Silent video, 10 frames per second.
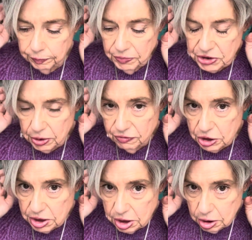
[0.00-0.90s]
So I have to
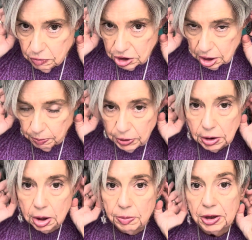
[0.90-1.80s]
scooch it up a
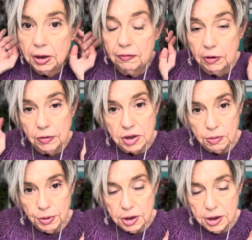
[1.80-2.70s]
little bit. Even though it's a
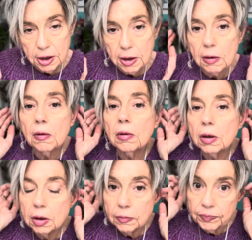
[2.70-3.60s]
petite,
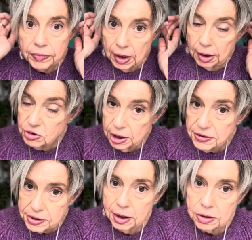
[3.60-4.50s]
I'm child
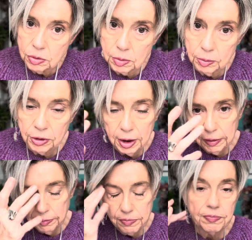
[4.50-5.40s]
size, remember that.
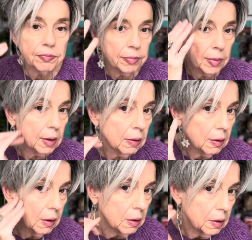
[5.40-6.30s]

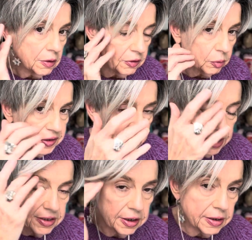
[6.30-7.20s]
So what
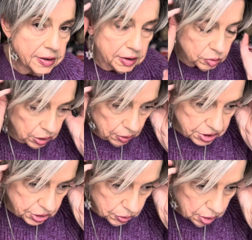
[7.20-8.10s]
that does is, when I
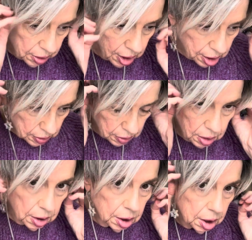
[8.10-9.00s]
was doing that,
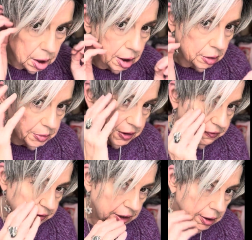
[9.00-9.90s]
it allowed me to
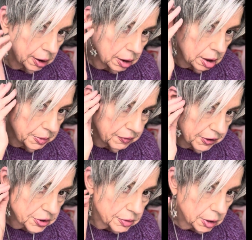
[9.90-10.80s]
find a little bit of
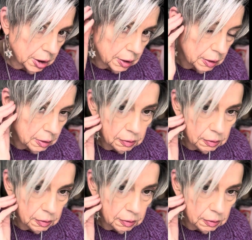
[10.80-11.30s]
extra hair,